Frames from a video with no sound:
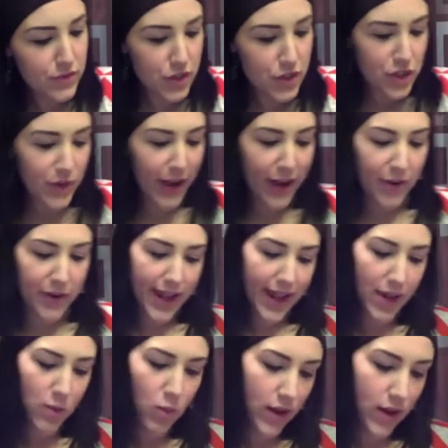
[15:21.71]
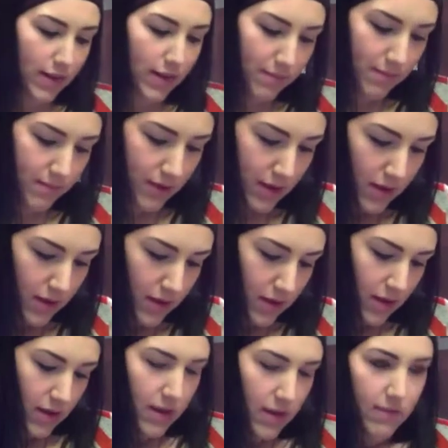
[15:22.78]
So I already had one
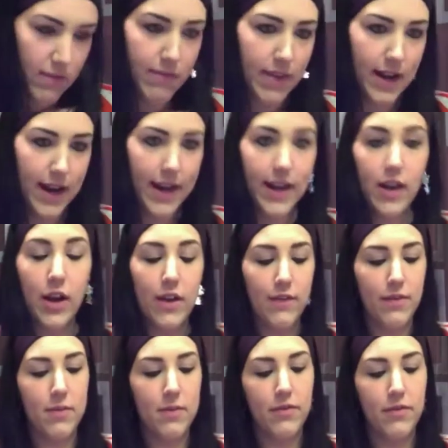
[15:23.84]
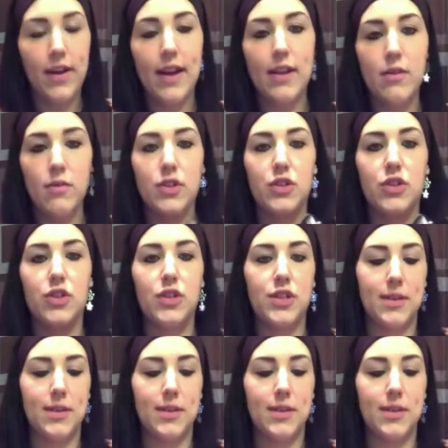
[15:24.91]
that I'd gotten from a friend, which is just a